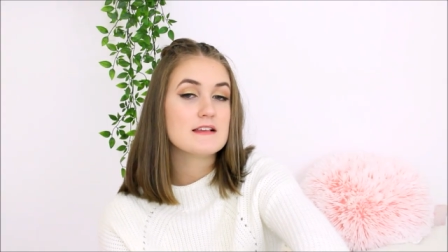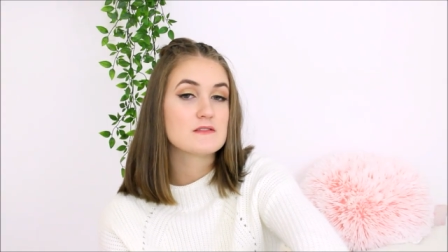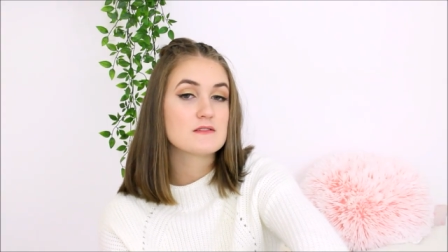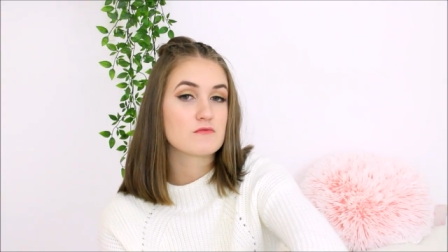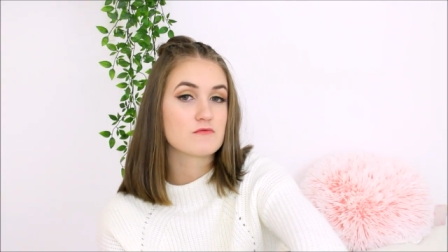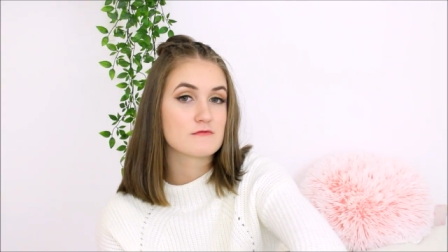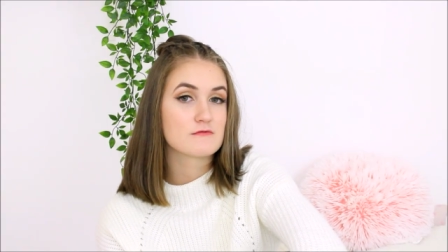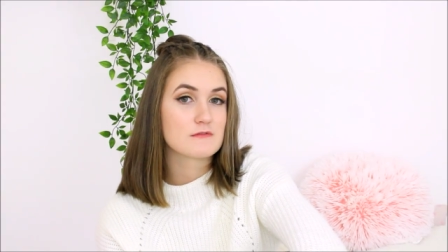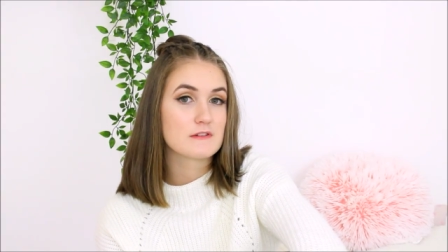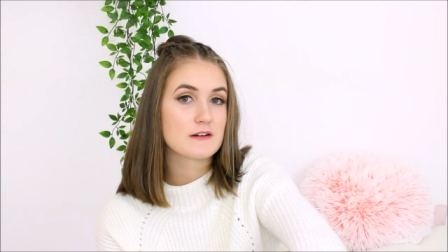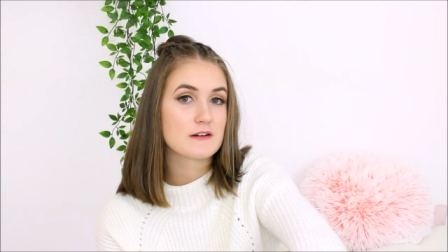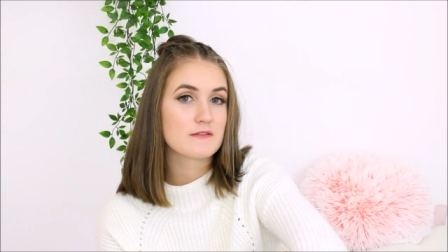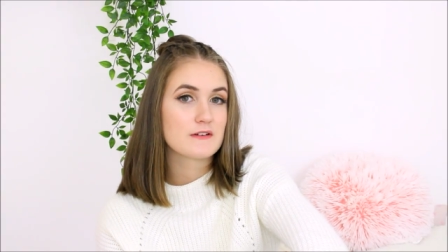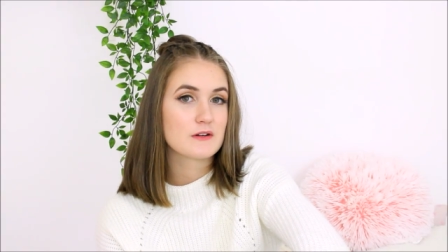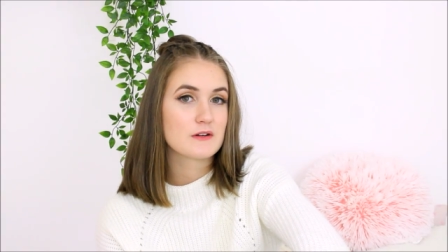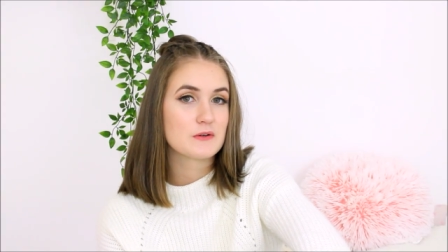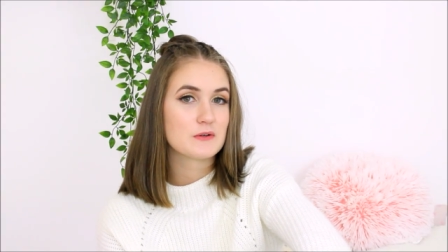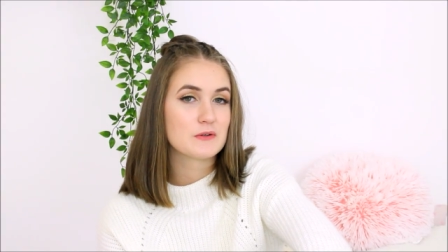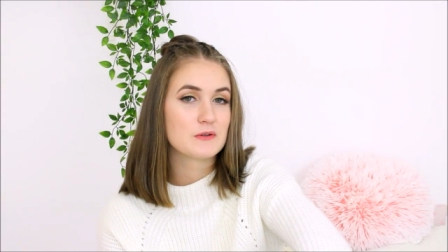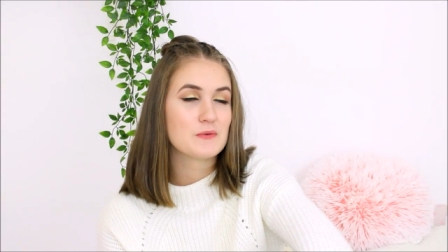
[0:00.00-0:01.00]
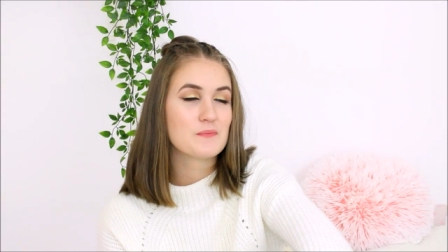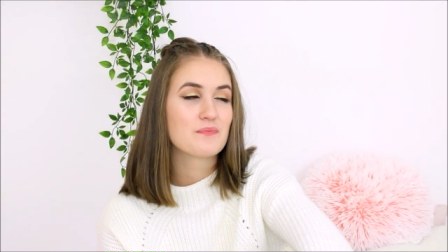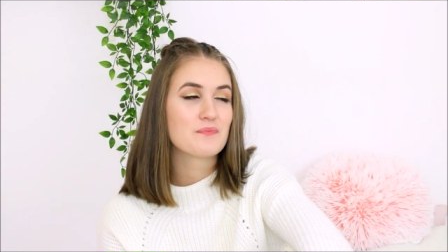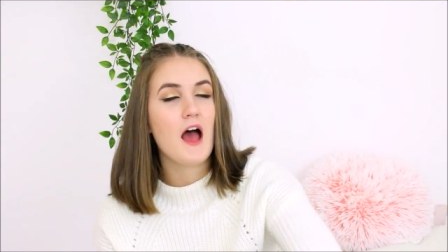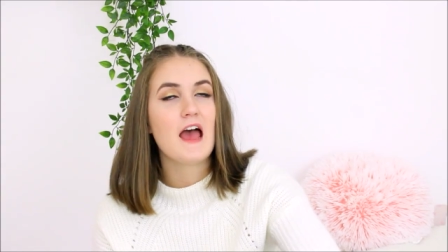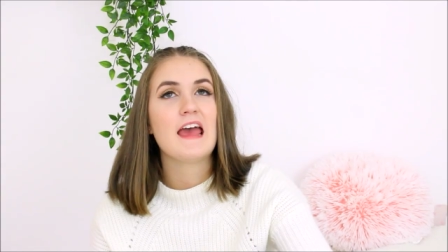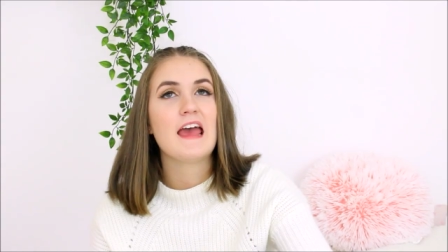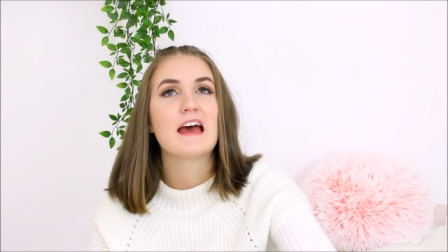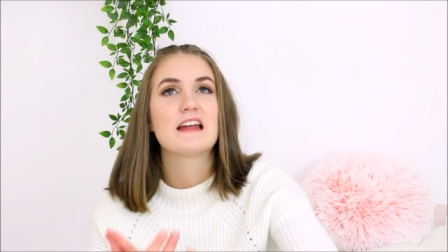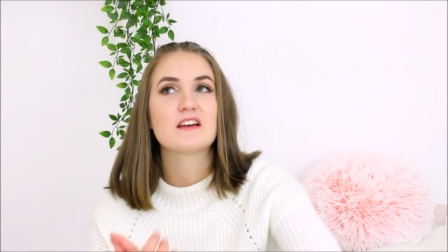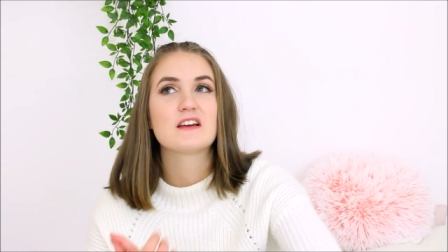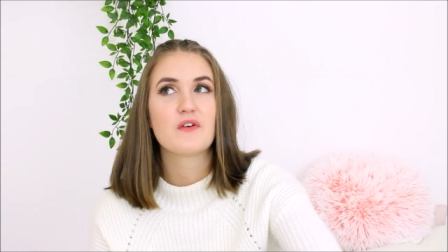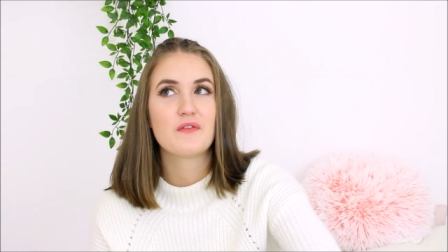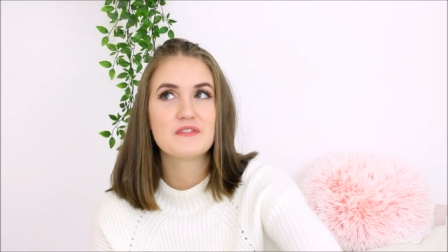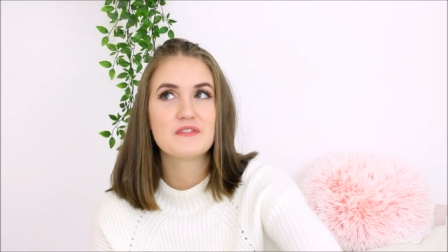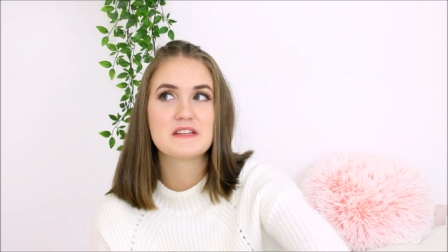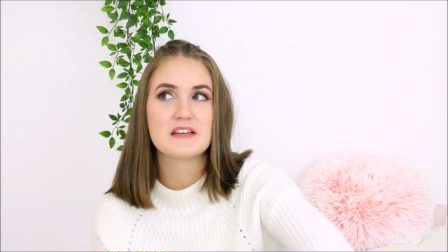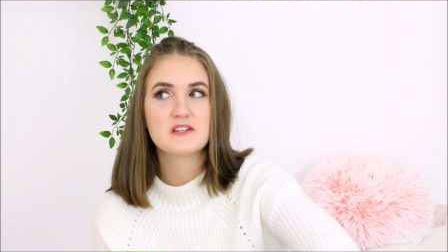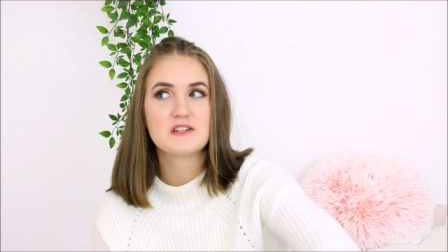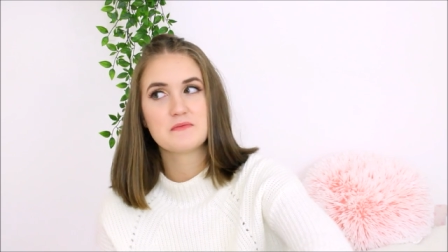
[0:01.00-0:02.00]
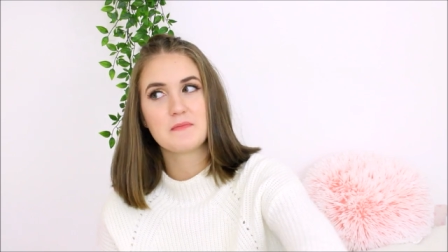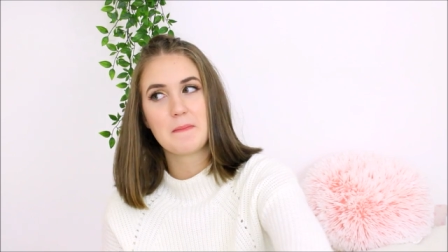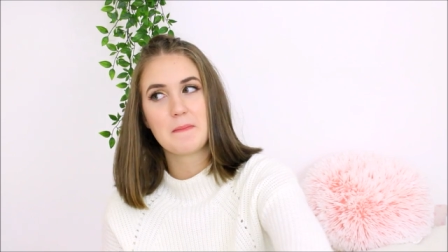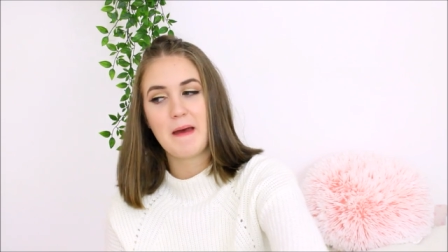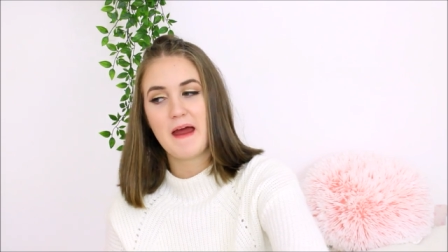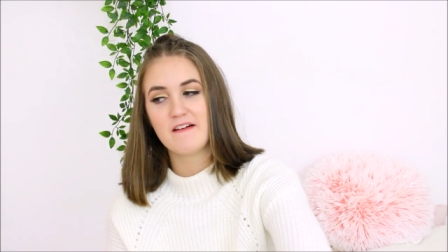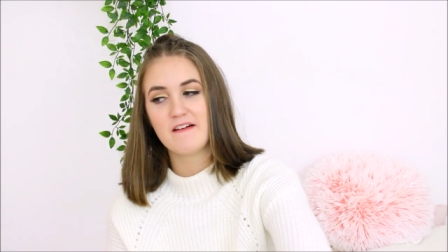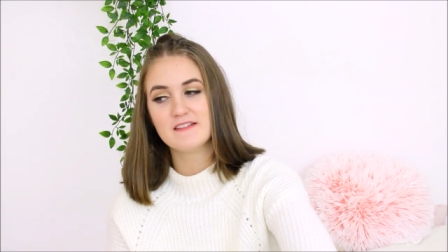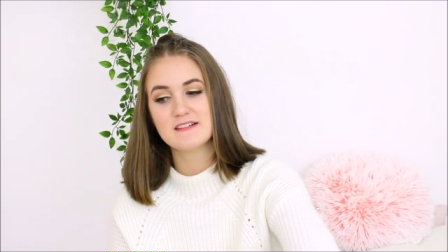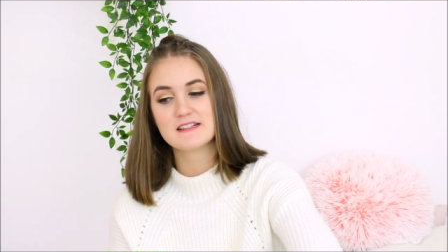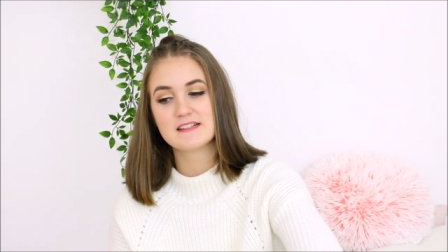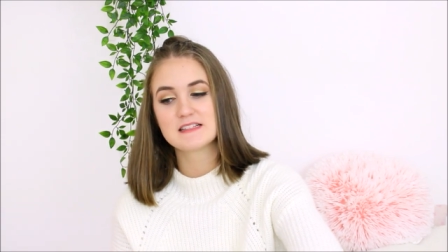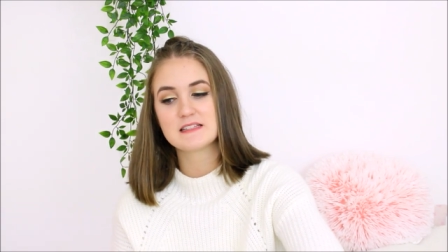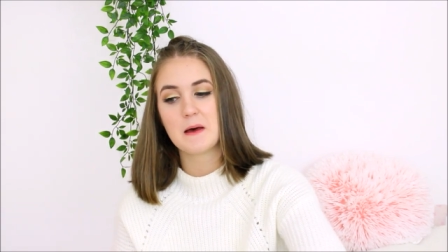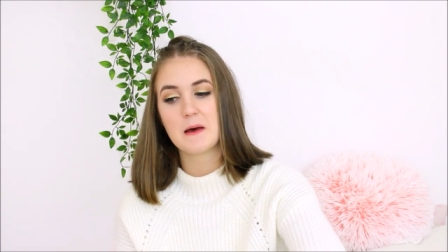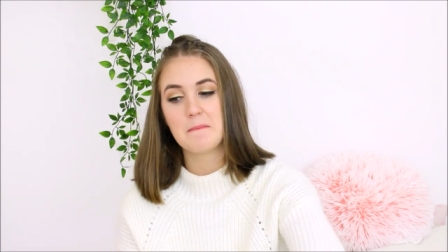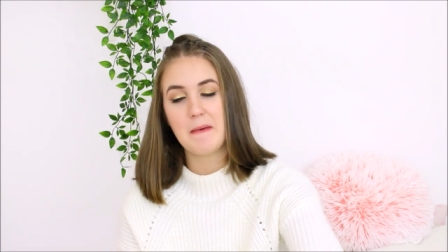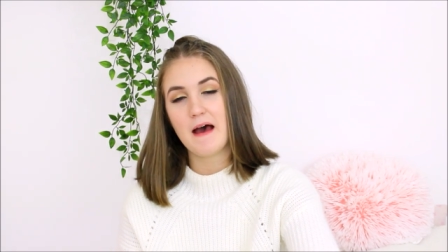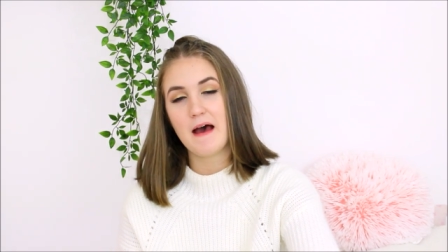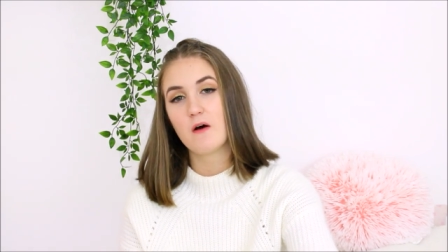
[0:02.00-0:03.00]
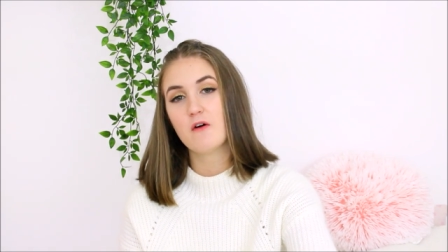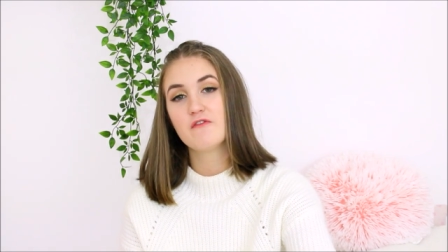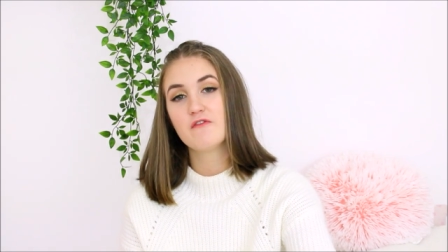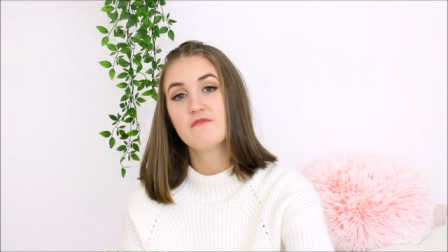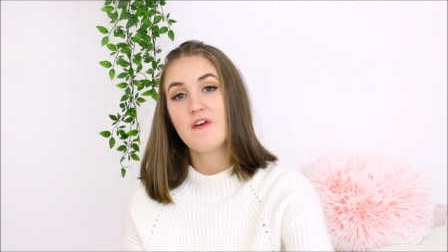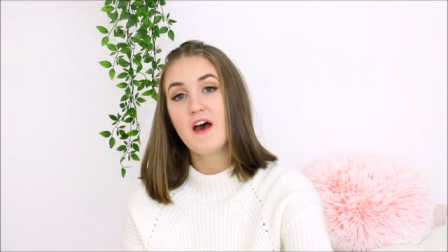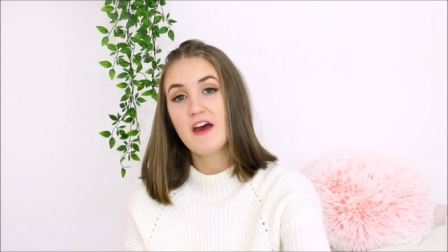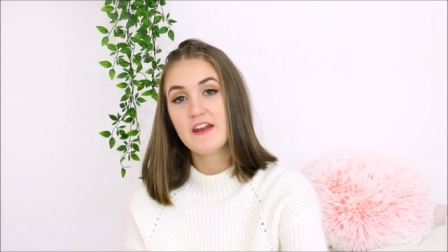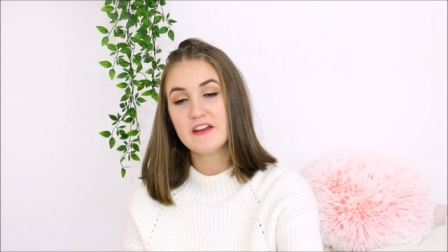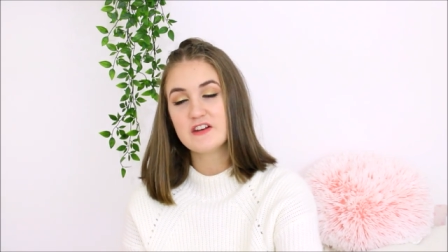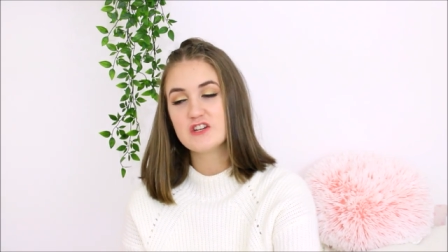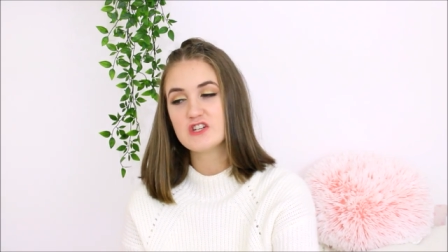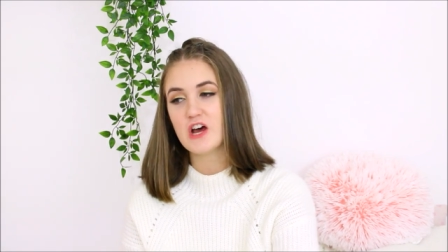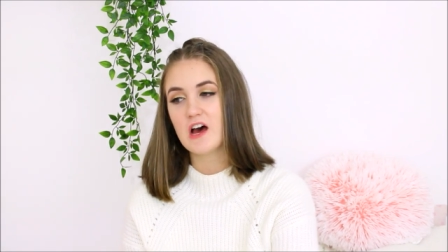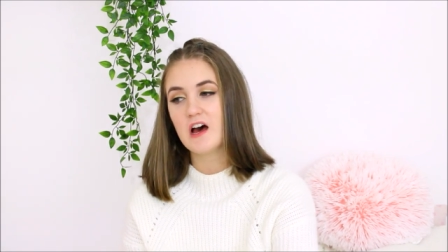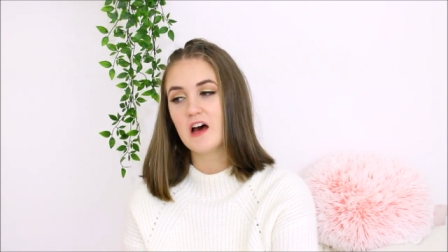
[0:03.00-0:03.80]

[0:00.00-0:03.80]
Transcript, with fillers: It's really, really cool. I had a conversation with my parents about furniture,